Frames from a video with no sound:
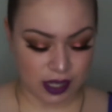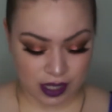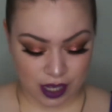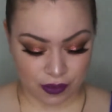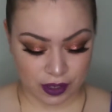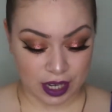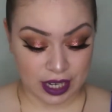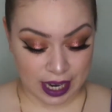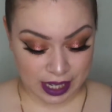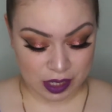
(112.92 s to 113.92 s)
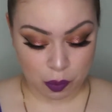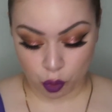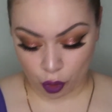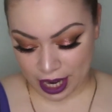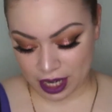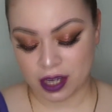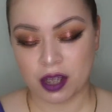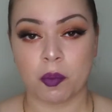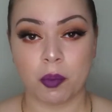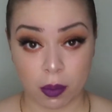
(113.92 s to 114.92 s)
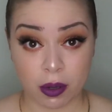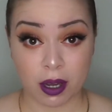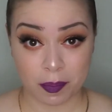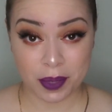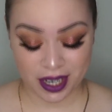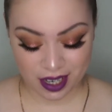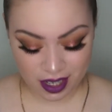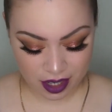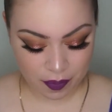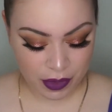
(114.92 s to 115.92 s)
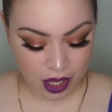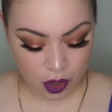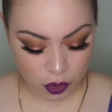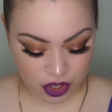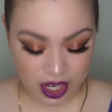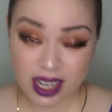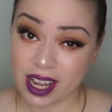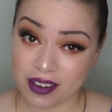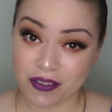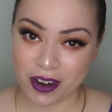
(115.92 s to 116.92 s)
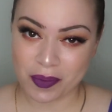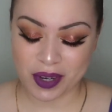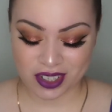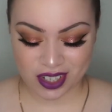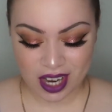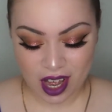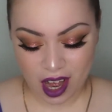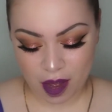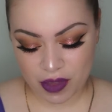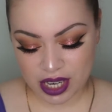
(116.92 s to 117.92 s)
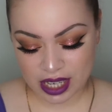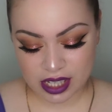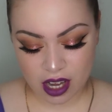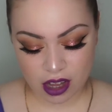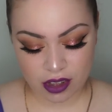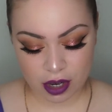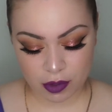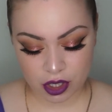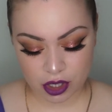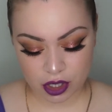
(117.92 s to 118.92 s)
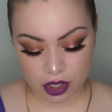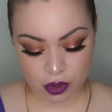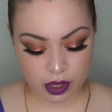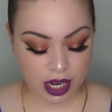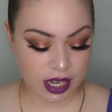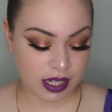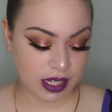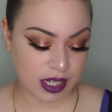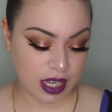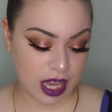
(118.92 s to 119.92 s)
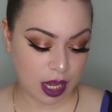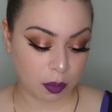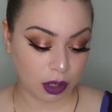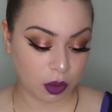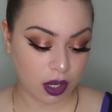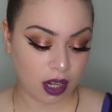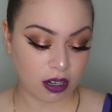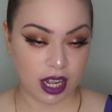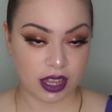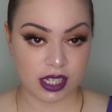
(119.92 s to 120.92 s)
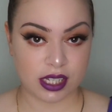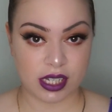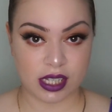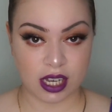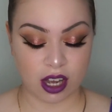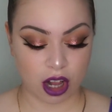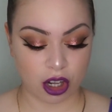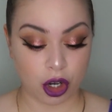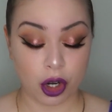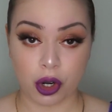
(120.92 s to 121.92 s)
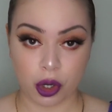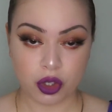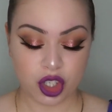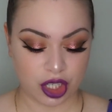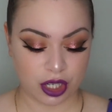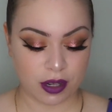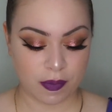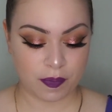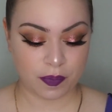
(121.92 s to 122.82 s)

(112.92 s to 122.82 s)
This is definitely a nice bright bubblegum pink, which I like very much. The next color that I'm going to show you guys is a blue color, and this is the color No Chill.